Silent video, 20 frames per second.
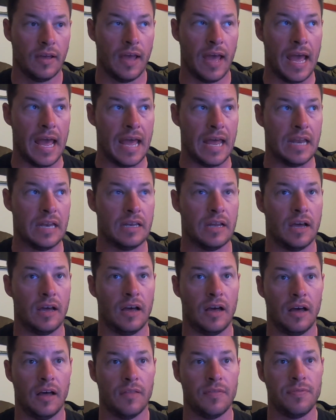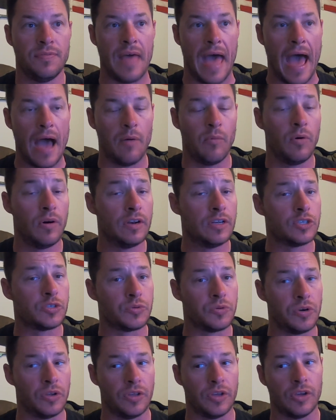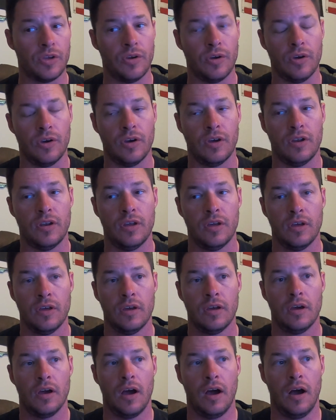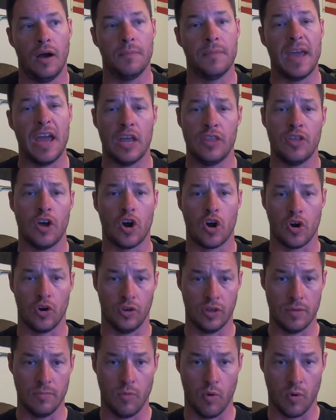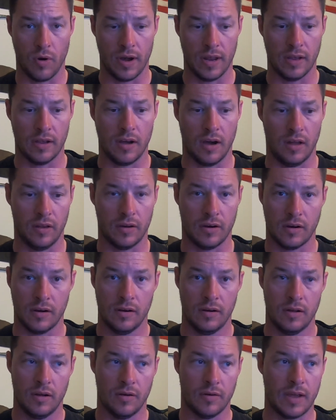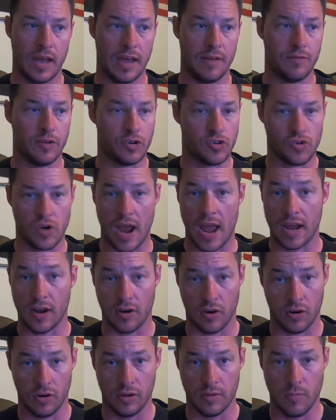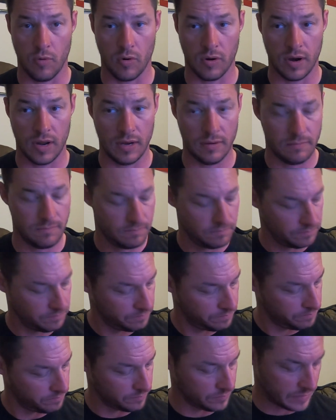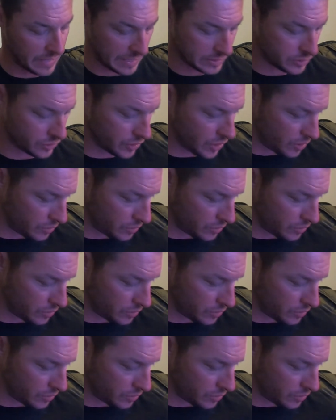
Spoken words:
And that one is really good in the early morning color. Okay, if you're dragging early morning, that's a